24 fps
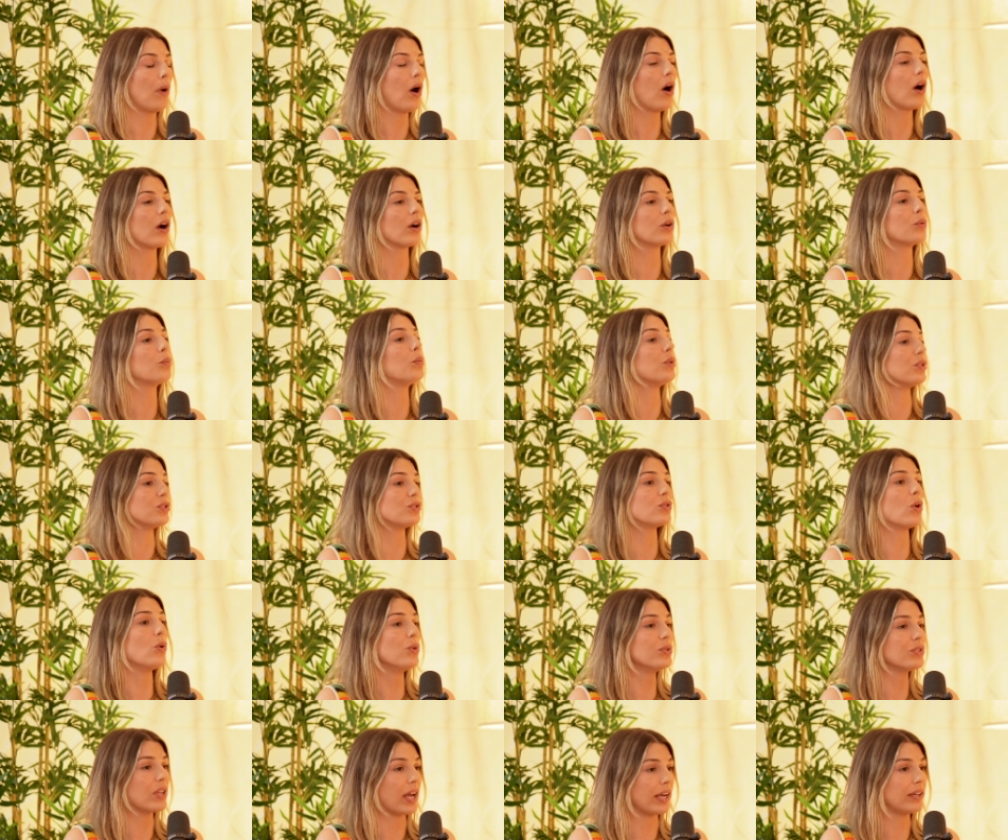part was
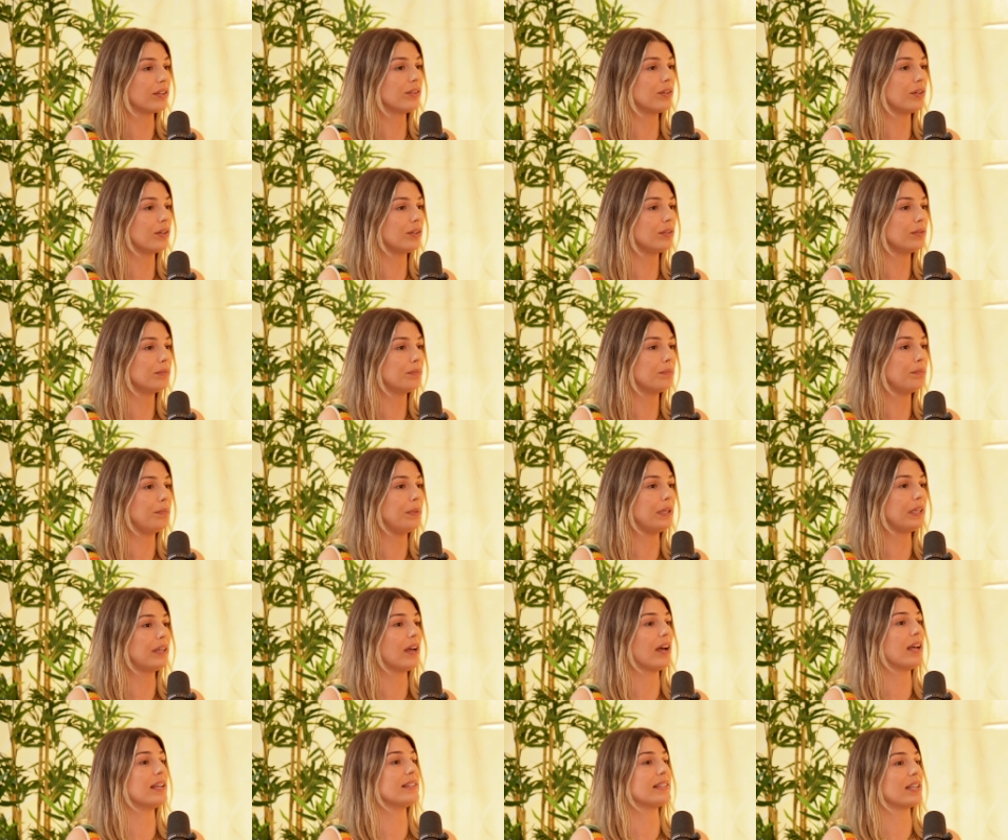SoulCycle
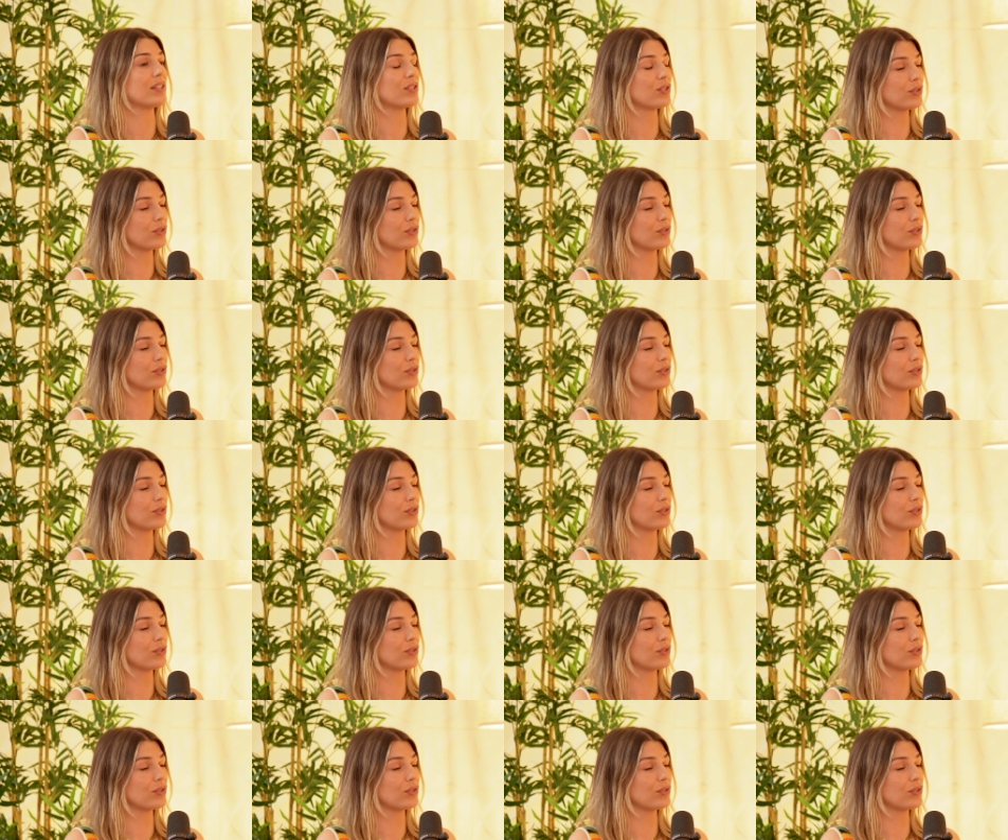because at